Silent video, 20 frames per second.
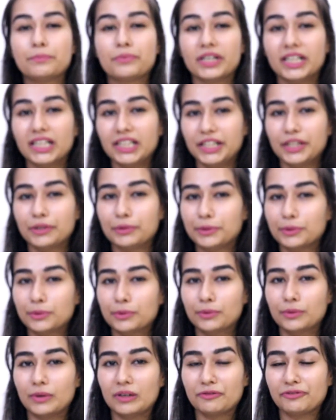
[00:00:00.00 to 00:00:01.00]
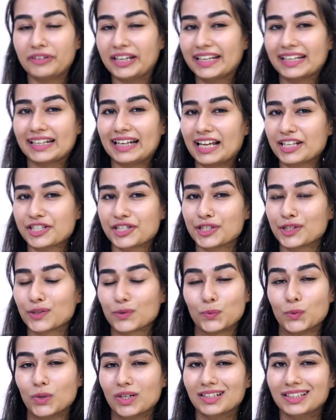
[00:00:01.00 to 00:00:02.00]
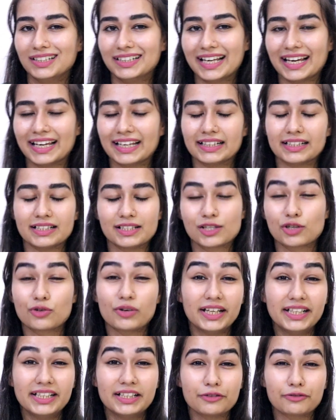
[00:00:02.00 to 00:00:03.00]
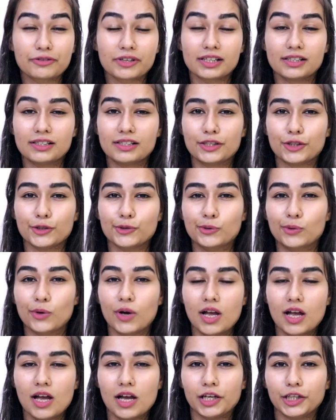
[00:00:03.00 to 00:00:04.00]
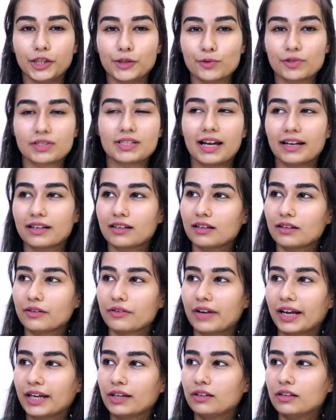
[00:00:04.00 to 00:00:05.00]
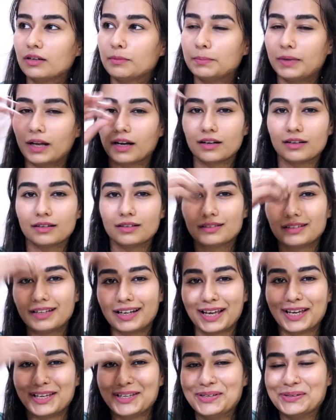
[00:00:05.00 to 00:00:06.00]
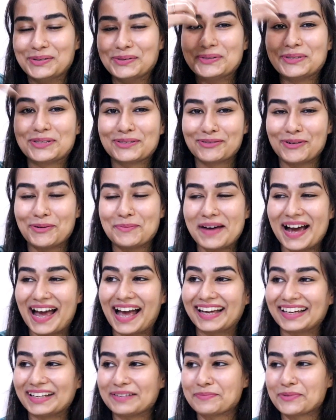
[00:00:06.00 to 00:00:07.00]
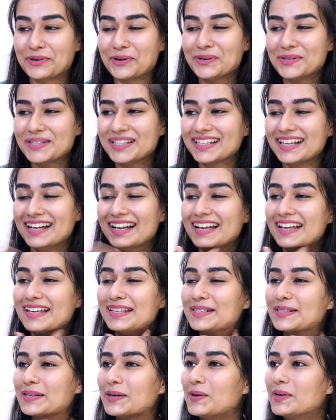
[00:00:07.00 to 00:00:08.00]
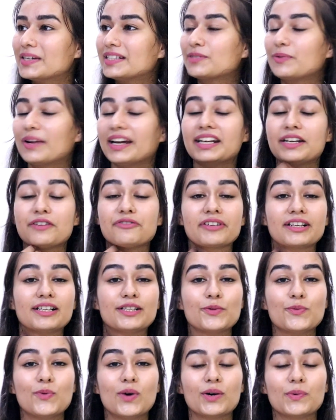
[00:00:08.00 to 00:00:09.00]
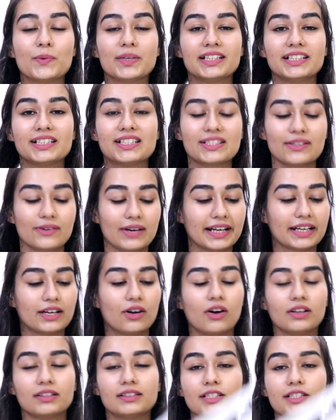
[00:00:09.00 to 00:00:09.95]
pretty new to fake lashes world and it's really difficult to use that regular plucker that I use for my eyebrows. So it's very difficult to work with it. So I got